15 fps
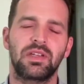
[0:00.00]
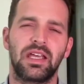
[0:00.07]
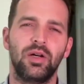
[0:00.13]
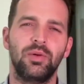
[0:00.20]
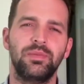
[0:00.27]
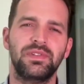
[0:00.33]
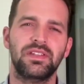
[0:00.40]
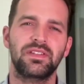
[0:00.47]

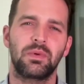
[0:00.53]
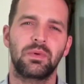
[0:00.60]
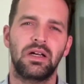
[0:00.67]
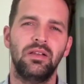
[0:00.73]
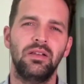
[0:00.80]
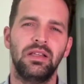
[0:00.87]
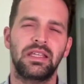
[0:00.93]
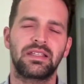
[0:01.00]
helps as
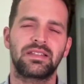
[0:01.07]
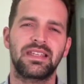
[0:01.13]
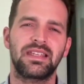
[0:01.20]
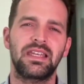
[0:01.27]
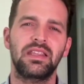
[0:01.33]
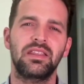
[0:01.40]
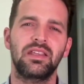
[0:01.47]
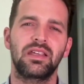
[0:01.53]
well in
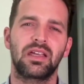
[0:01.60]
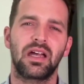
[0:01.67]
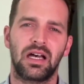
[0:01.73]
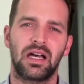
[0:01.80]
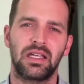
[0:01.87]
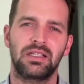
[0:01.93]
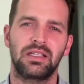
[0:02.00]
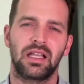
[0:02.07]
setting the
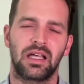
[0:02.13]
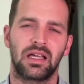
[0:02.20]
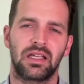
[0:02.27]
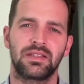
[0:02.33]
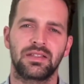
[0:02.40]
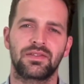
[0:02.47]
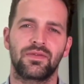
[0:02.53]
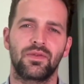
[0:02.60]

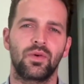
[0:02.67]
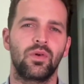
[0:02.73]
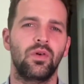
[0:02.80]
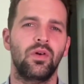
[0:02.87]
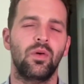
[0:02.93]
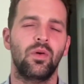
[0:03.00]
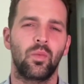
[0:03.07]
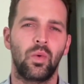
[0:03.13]
guidelines
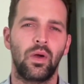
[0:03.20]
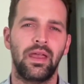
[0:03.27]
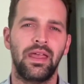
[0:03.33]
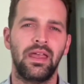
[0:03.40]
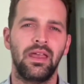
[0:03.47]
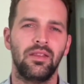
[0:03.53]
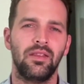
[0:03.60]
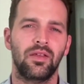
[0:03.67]
for
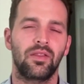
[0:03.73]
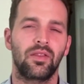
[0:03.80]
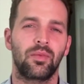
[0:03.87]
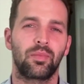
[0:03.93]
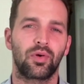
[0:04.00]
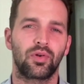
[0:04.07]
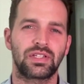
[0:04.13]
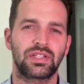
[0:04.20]
where the
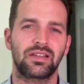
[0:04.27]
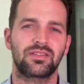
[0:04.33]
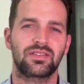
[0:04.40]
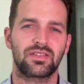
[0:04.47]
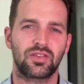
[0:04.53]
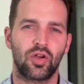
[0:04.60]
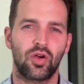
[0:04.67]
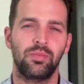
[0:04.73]
project
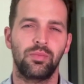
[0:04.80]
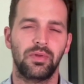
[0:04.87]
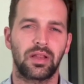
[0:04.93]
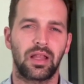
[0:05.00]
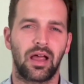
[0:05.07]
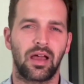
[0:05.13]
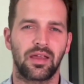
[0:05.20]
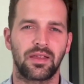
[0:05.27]
scope
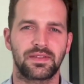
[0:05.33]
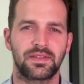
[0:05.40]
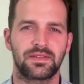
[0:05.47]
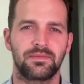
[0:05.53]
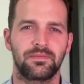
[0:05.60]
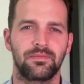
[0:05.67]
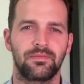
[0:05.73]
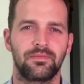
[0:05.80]
lies.
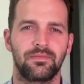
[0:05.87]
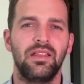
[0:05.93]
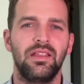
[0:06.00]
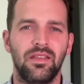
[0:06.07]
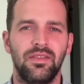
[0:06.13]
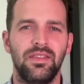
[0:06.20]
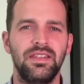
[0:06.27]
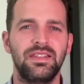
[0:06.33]

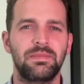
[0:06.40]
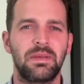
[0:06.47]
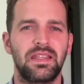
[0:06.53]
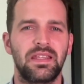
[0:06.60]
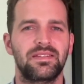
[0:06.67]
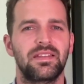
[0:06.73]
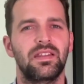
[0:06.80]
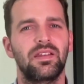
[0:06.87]
This
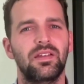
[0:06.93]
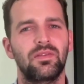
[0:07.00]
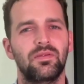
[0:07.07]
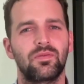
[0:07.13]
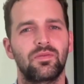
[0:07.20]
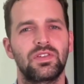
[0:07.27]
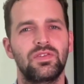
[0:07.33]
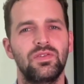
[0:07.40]
means that it
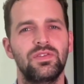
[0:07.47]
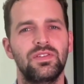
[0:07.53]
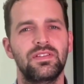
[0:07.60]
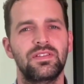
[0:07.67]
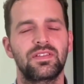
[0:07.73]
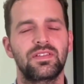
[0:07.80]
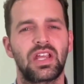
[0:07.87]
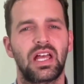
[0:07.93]
reduces
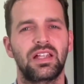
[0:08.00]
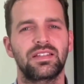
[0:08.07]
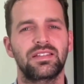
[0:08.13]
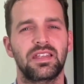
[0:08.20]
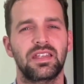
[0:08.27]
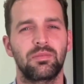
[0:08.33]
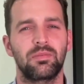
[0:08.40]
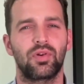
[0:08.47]
the
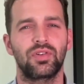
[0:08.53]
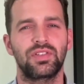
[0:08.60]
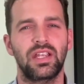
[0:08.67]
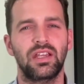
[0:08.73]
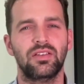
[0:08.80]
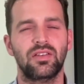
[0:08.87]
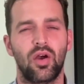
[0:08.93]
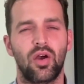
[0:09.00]
chance in
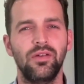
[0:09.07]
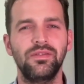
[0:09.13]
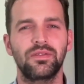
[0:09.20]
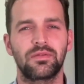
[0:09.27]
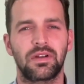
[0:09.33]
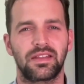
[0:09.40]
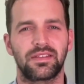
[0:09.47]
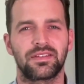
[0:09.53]
project
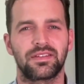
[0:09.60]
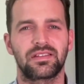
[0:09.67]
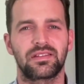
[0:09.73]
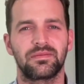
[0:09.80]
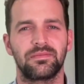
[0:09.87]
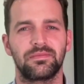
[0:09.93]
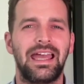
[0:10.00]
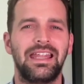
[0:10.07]
overruns
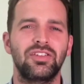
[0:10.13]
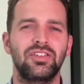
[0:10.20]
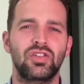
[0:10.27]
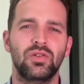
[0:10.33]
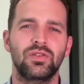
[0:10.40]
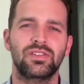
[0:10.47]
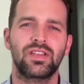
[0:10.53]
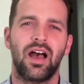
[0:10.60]
and
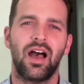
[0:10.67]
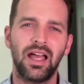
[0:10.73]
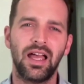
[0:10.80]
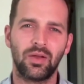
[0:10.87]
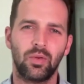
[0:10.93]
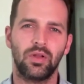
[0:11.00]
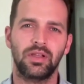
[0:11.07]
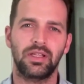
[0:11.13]
ensures
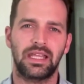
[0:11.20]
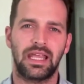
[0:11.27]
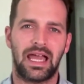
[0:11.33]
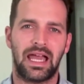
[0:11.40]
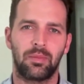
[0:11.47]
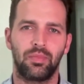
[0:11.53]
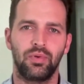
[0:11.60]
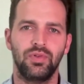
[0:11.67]
high-quality
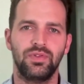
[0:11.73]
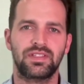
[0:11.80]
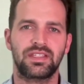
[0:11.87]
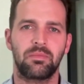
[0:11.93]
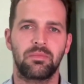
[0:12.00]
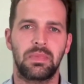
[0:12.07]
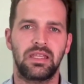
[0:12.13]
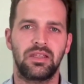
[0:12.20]
outputs
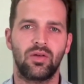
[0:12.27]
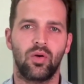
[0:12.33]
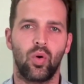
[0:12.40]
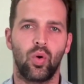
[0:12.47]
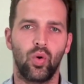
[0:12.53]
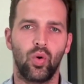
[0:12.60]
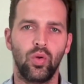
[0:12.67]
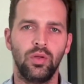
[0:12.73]
that meet
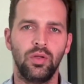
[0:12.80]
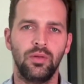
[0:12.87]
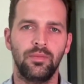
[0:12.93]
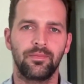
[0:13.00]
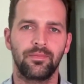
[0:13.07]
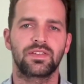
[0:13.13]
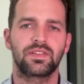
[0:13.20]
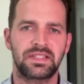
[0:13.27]
all
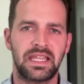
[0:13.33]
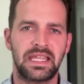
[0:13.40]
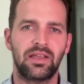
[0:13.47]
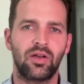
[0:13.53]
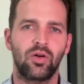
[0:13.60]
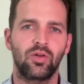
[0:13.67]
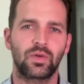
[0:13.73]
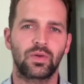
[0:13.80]

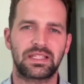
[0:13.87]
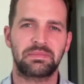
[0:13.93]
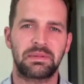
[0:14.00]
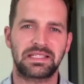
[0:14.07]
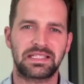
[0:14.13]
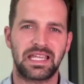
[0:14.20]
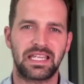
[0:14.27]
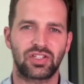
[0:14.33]
stakeholder
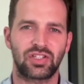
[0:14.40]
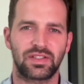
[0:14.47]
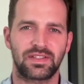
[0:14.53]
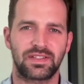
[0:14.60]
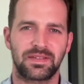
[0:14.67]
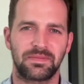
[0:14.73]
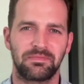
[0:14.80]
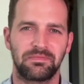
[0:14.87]

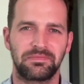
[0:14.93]
expectations.